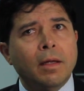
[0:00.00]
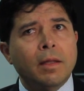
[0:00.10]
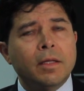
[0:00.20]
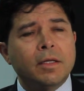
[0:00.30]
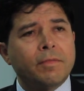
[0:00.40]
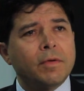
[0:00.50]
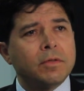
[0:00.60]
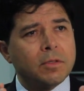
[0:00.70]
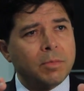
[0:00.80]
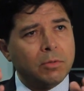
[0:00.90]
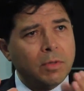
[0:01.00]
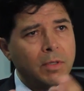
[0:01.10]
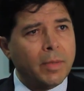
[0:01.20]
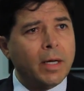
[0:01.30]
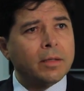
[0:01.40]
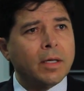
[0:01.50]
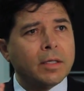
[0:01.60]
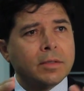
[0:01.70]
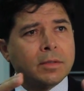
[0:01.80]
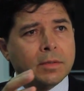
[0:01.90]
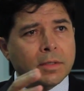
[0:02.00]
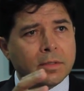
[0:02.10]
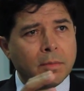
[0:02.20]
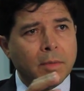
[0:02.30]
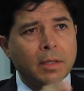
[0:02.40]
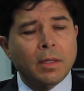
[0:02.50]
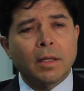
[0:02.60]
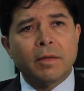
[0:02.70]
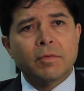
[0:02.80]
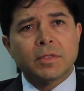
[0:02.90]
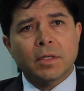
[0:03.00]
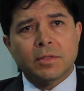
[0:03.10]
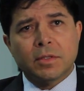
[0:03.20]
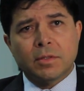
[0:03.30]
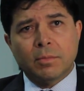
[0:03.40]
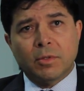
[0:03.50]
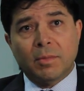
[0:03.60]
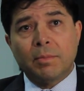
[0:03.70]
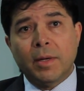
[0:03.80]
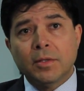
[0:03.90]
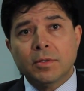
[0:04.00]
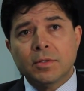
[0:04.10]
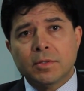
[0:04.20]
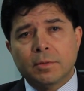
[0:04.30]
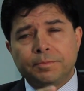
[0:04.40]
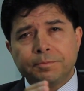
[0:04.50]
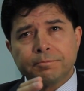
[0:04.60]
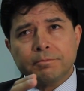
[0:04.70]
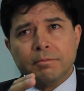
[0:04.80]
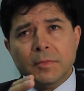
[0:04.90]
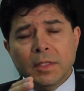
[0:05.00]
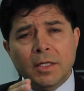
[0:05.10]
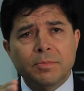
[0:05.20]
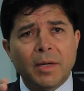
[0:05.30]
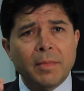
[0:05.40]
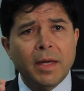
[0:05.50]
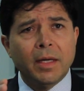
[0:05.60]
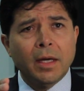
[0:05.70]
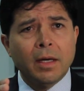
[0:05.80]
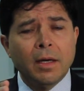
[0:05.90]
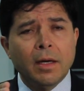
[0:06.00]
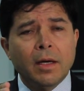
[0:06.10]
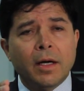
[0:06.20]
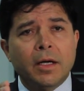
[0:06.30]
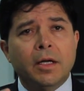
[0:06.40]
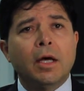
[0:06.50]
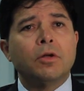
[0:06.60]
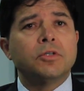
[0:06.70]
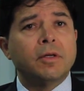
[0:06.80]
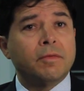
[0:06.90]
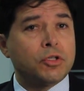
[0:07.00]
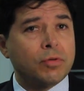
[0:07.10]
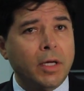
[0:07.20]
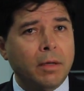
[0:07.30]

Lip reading: the differences between the bile duct system and the liver cell system to my patients is by making an analogy of a tree.